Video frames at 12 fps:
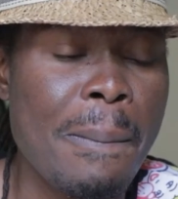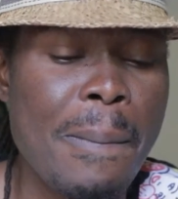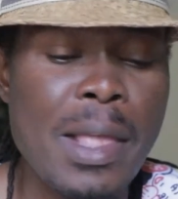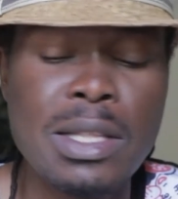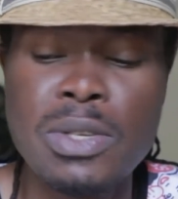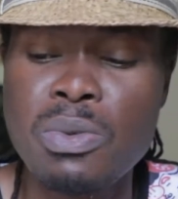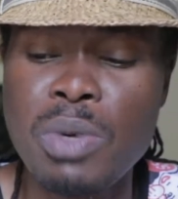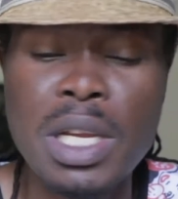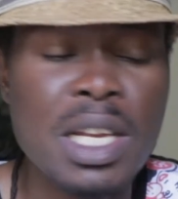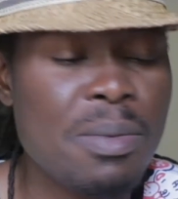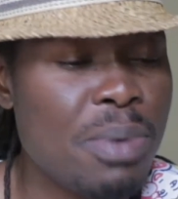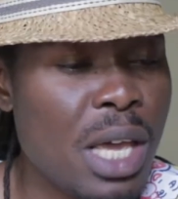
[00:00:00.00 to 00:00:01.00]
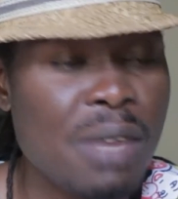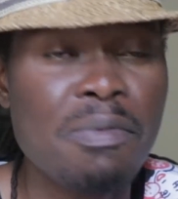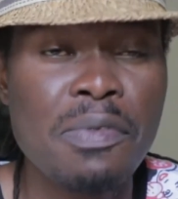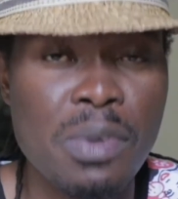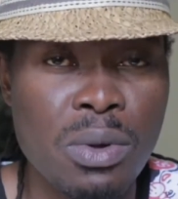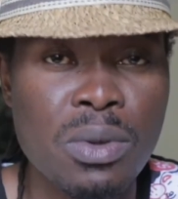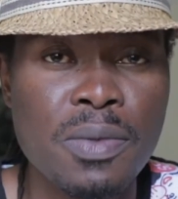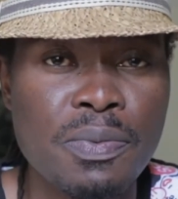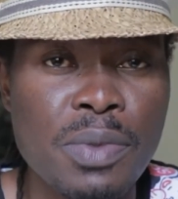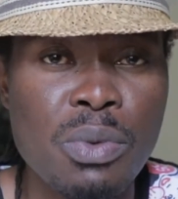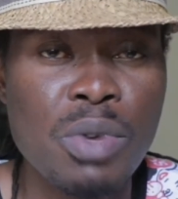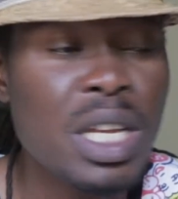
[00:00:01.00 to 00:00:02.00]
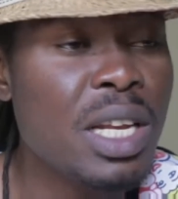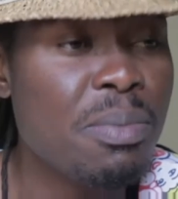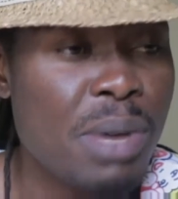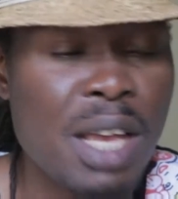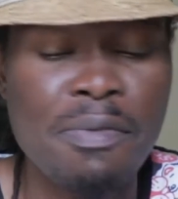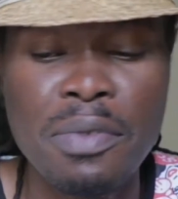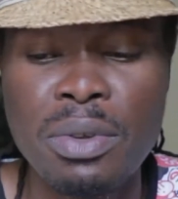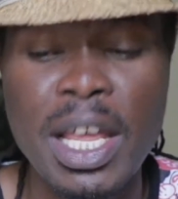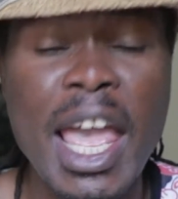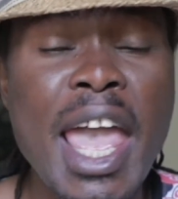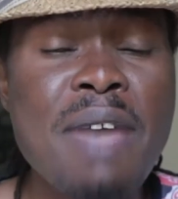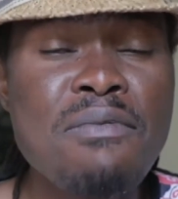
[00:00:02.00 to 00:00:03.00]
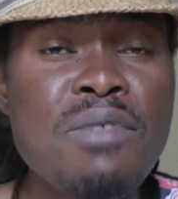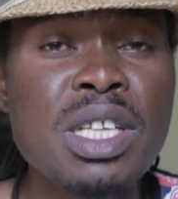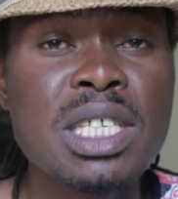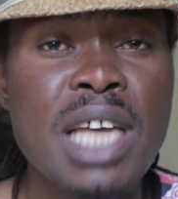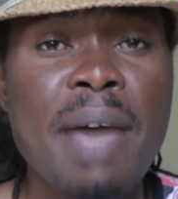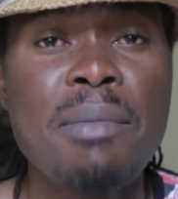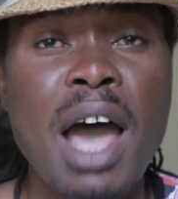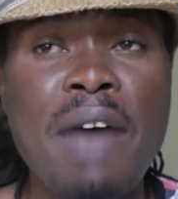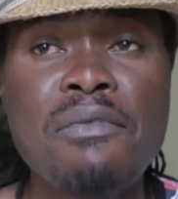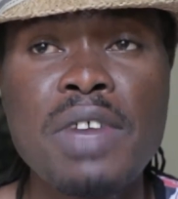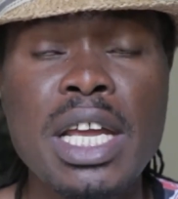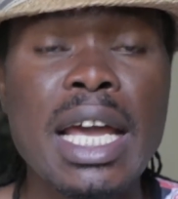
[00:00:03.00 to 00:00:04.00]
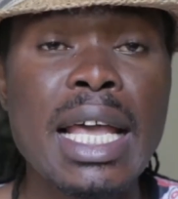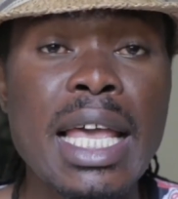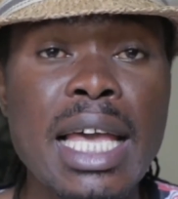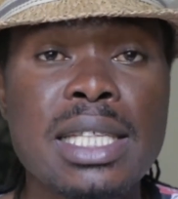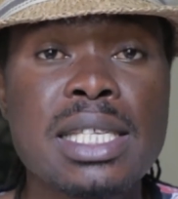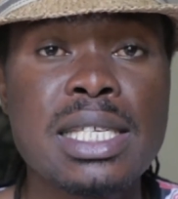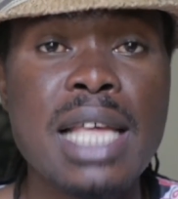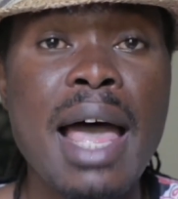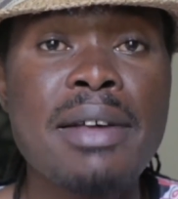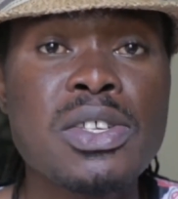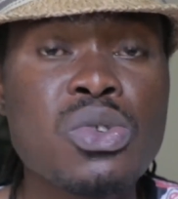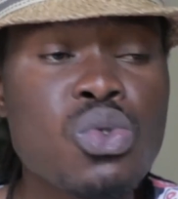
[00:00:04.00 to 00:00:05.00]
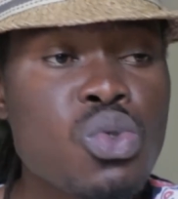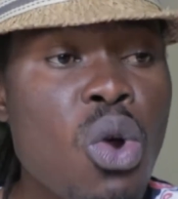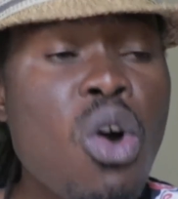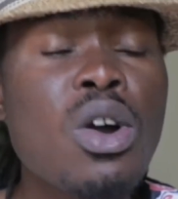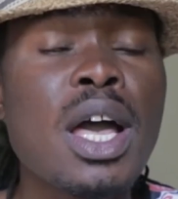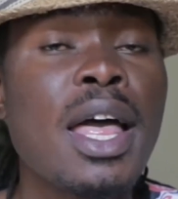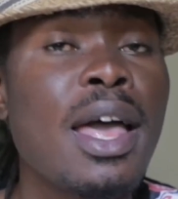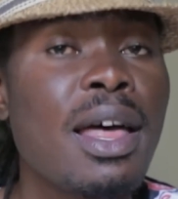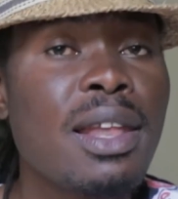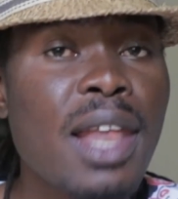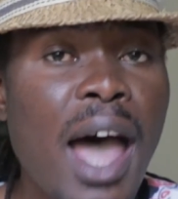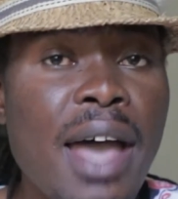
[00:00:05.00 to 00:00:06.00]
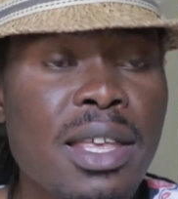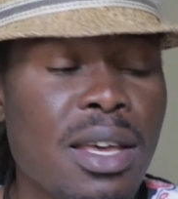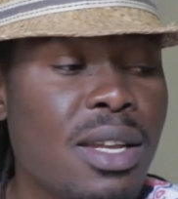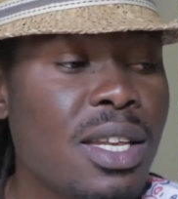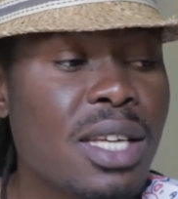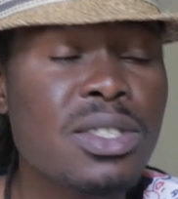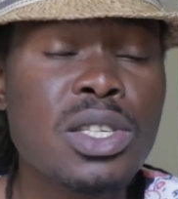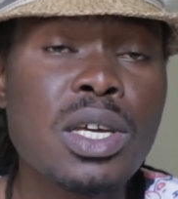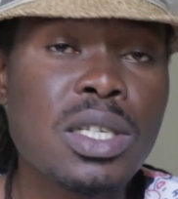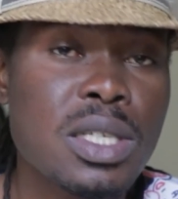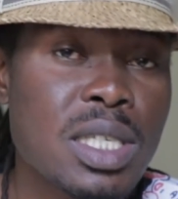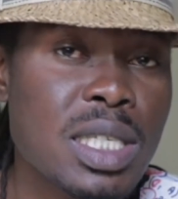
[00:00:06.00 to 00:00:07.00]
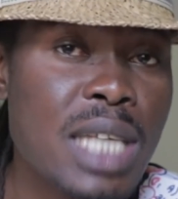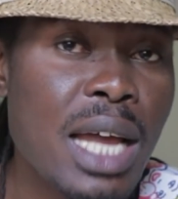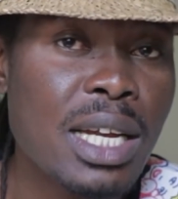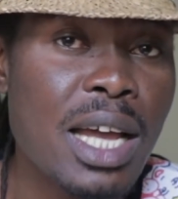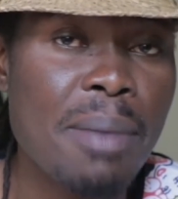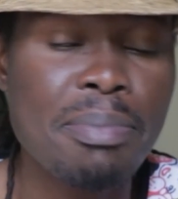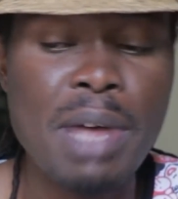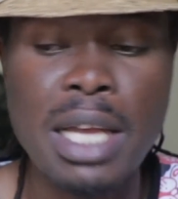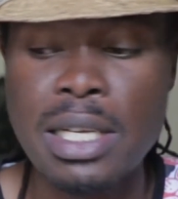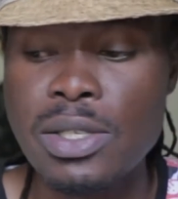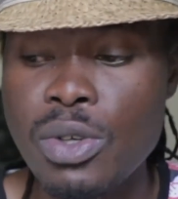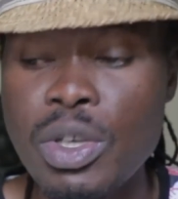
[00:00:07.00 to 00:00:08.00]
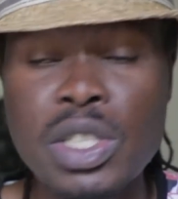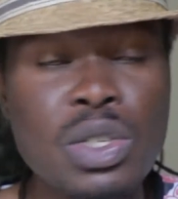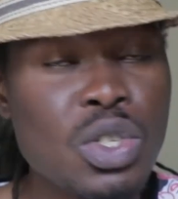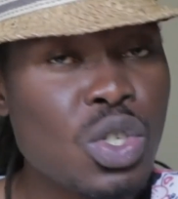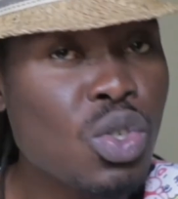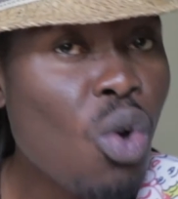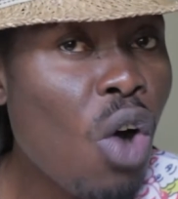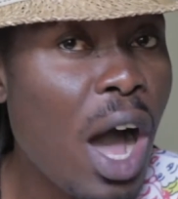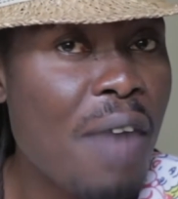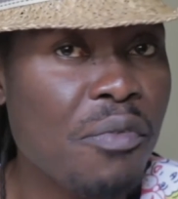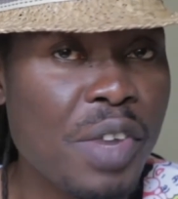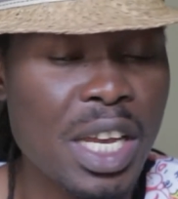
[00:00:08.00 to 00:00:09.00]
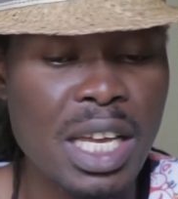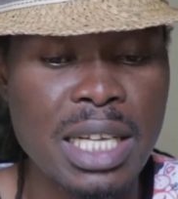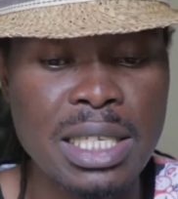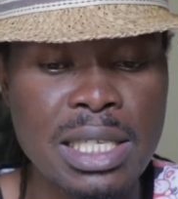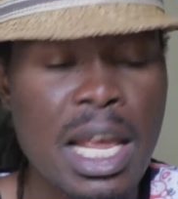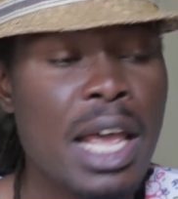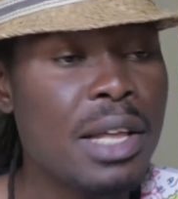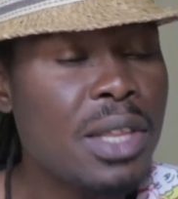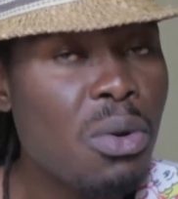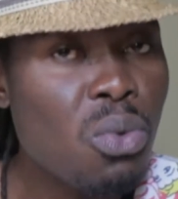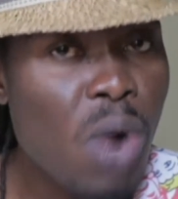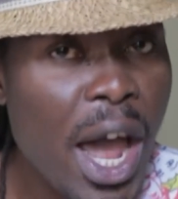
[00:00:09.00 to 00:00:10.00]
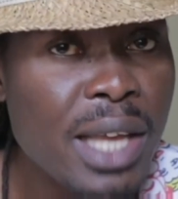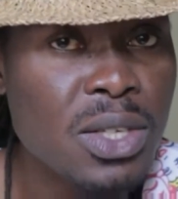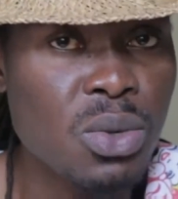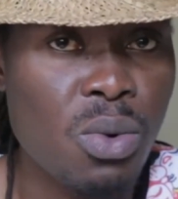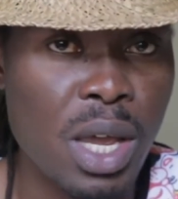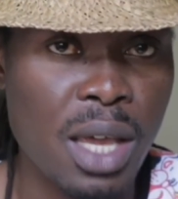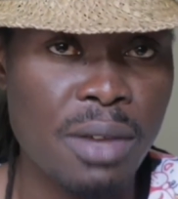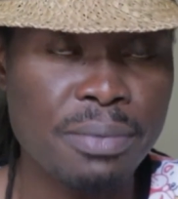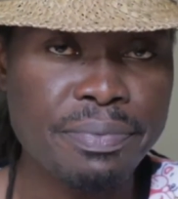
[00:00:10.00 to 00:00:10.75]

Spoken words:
It's really painful. Really painful. Every time Africa gets a strong lion that's going to stand up and is going to show Africans the right way,